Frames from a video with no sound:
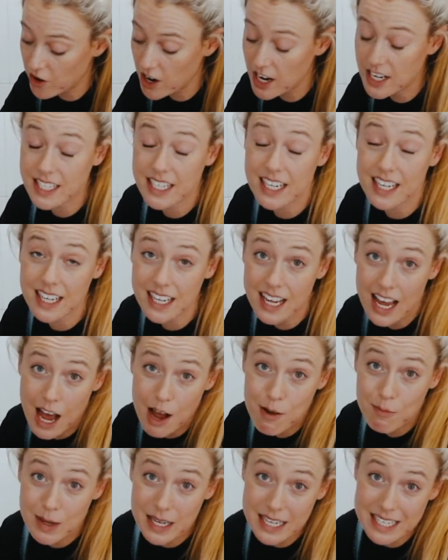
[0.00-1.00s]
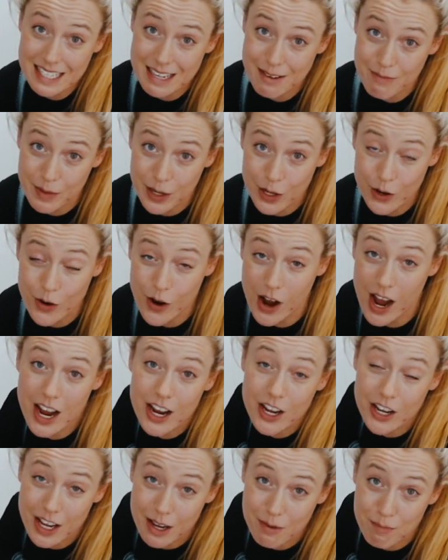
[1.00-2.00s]
idea, please let me know how
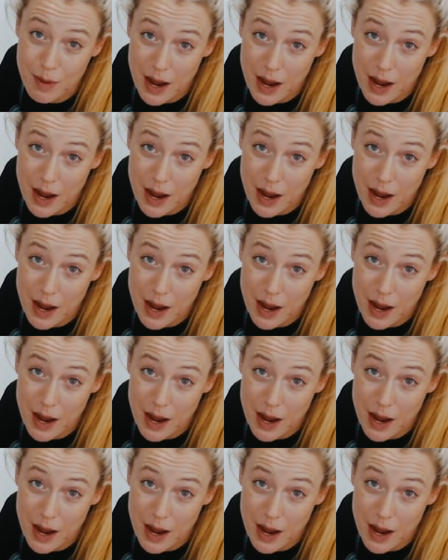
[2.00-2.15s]
you get